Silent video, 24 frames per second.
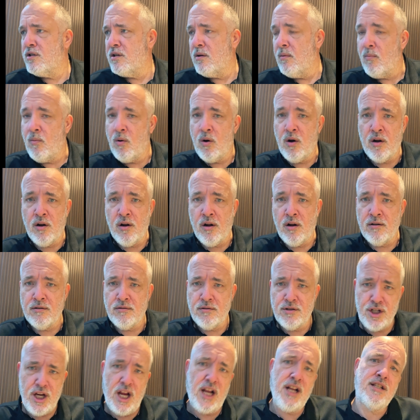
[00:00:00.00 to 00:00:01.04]
someone
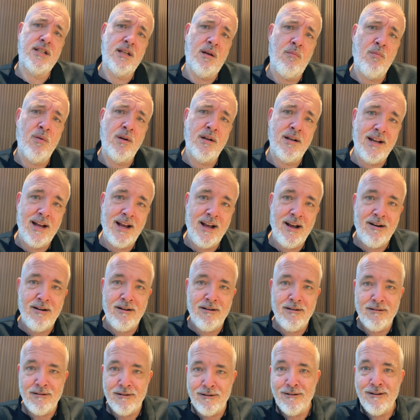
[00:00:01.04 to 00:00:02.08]
or chase someone
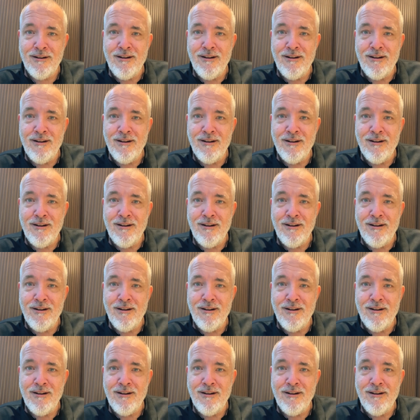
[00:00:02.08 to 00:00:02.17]
down